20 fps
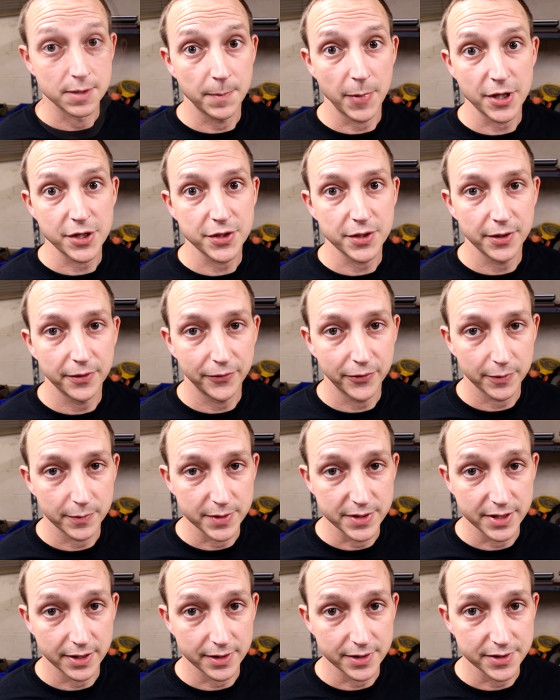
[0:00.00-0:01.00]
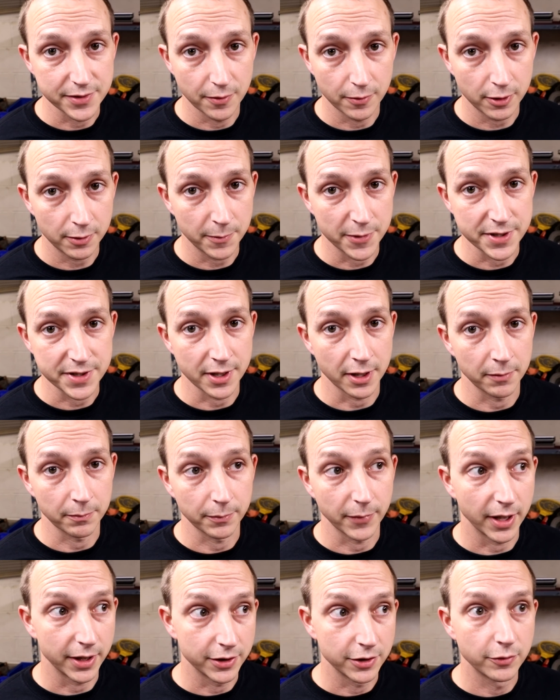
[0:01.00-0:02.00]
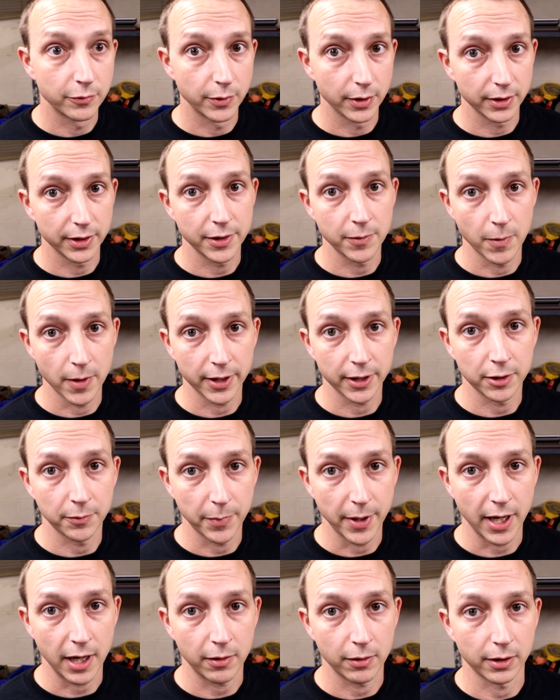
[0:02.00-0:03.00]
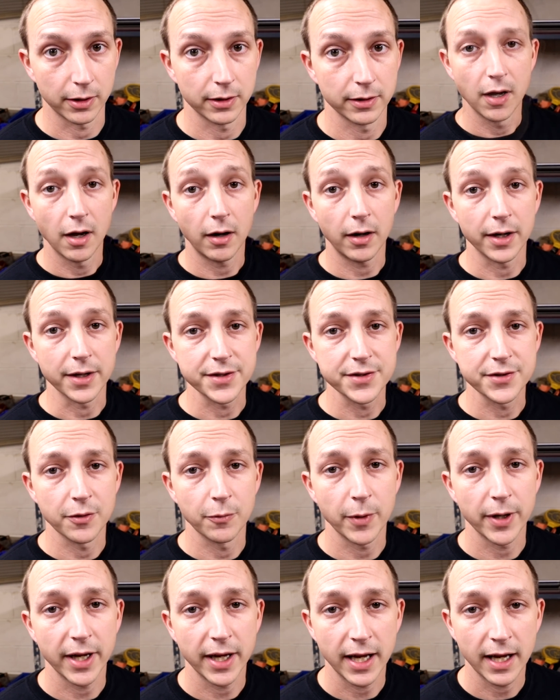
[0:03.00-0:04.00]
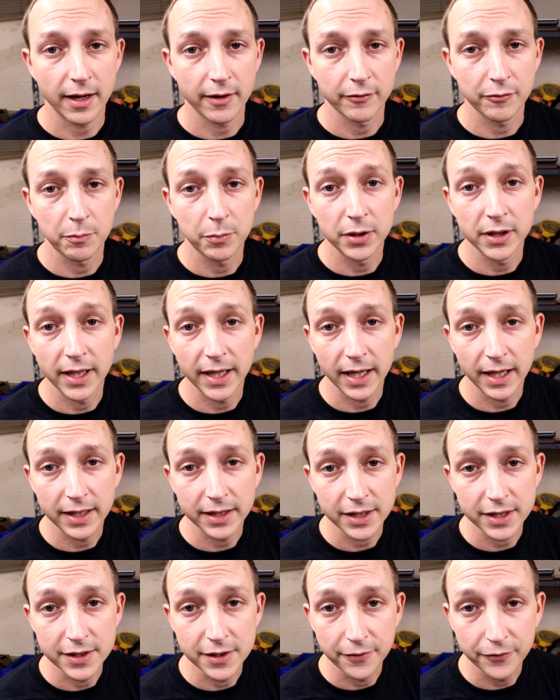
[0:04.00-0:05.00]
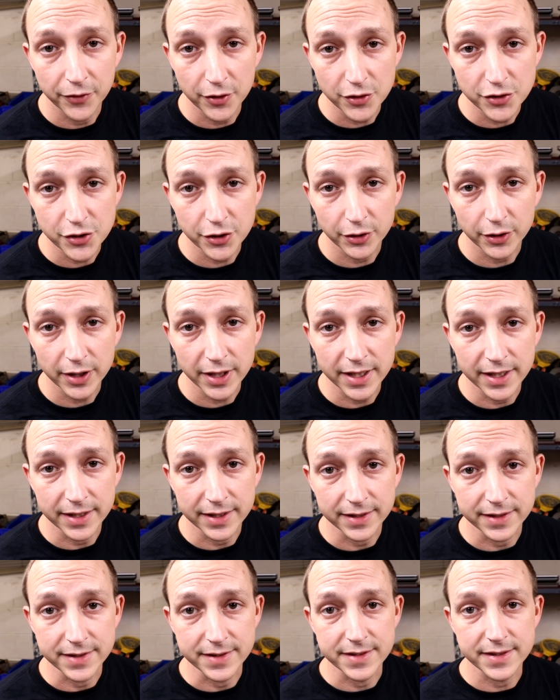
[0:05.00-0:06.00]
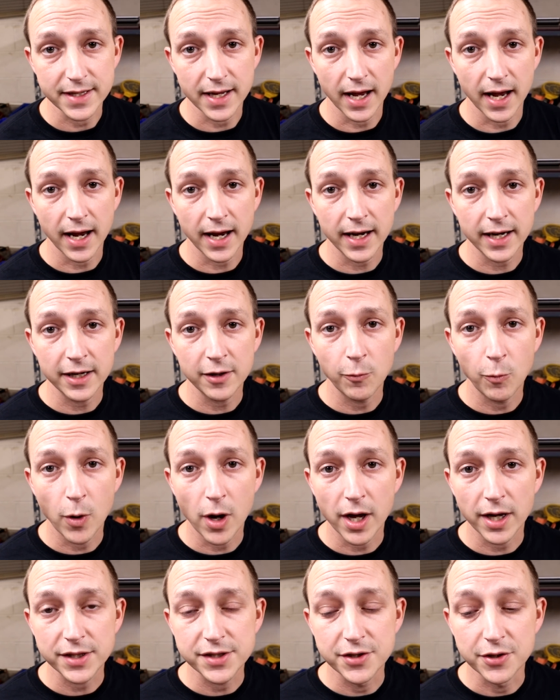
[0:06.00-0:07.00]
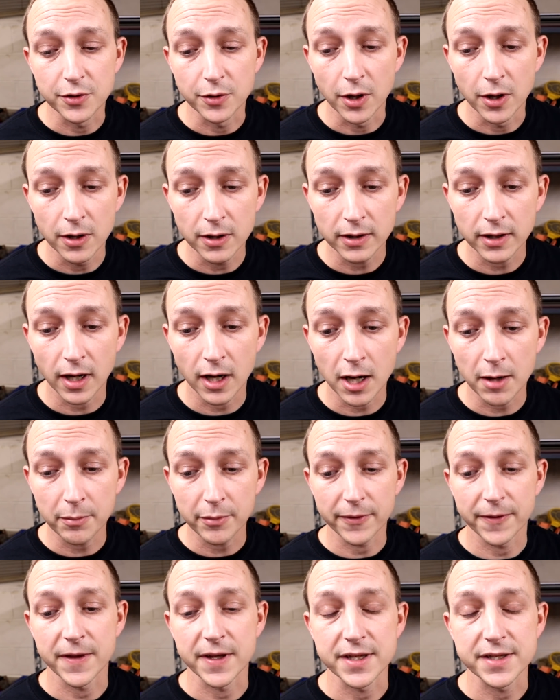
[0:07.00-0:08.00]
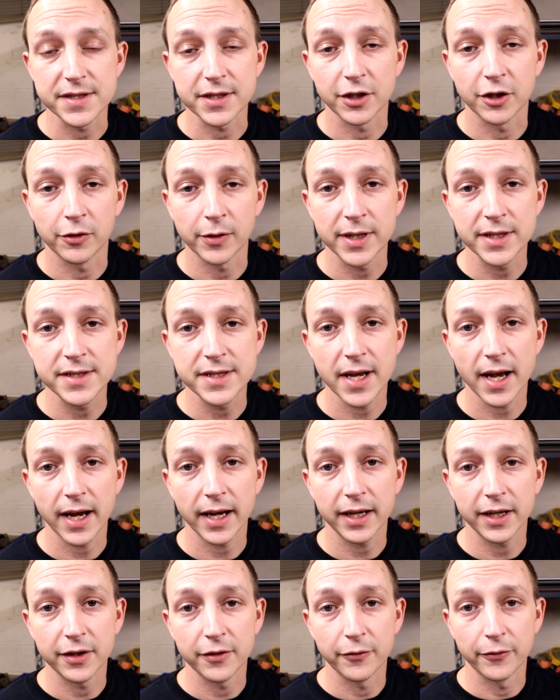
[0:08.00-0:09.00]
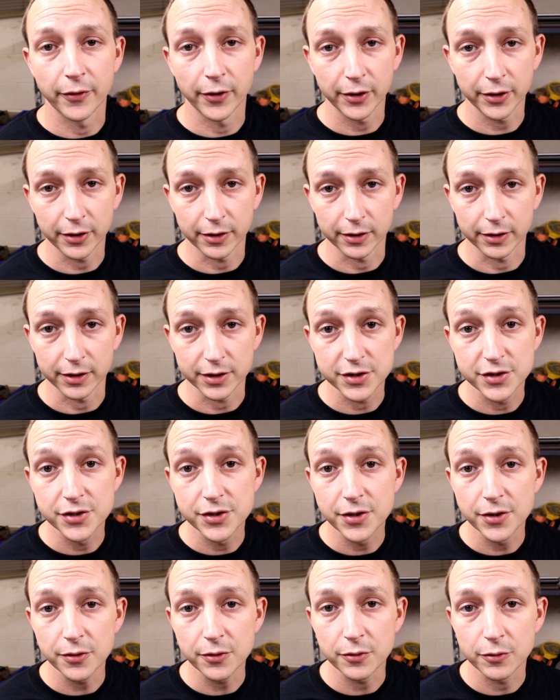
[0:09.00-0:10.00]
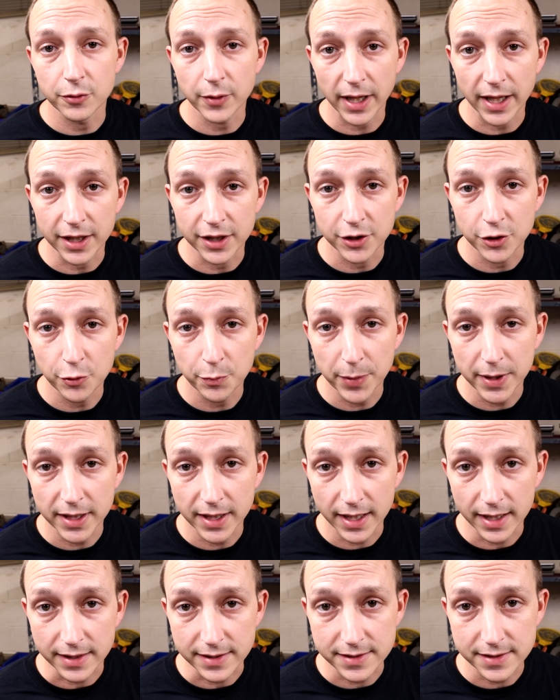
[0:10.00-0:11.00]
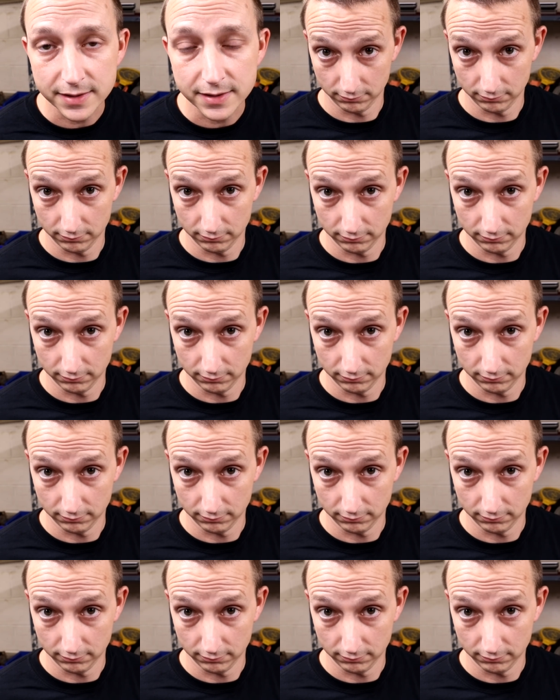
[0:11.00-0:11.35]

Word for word: Especially if it was in a storm or something and you really want your power. Alright, so what I have planned in the future is I want to hook up this grid tie inverter to a UPS.